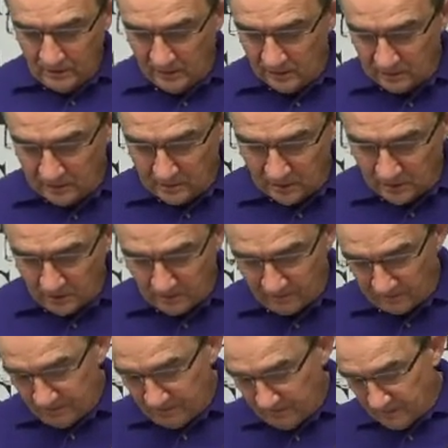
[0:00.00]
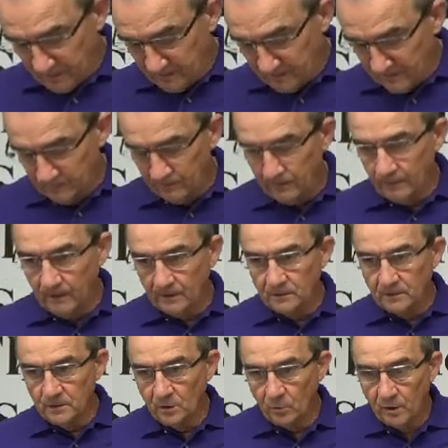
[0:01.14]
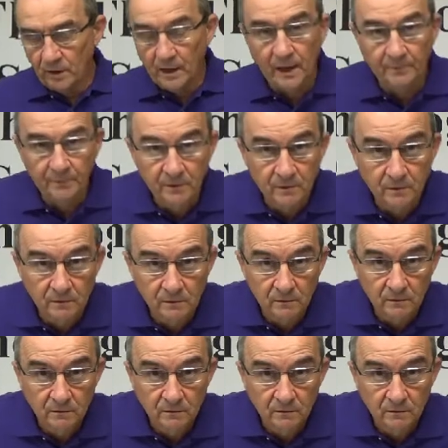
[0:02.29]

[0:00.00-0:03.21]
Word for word: and uh, and you know what happened.